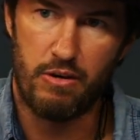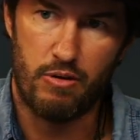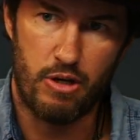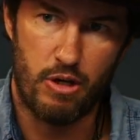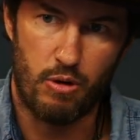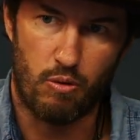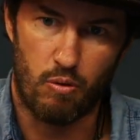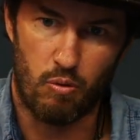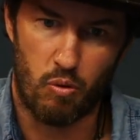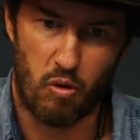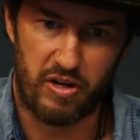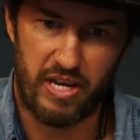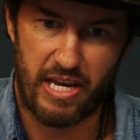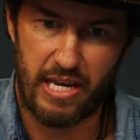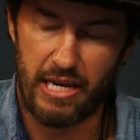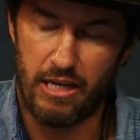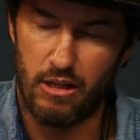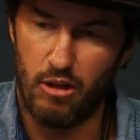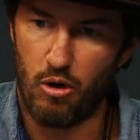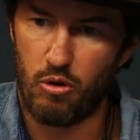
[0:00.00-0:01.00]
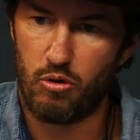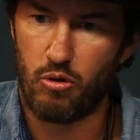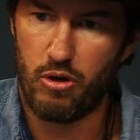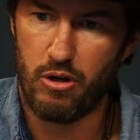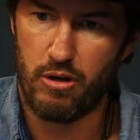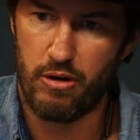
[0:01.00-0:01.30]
you know, were working at local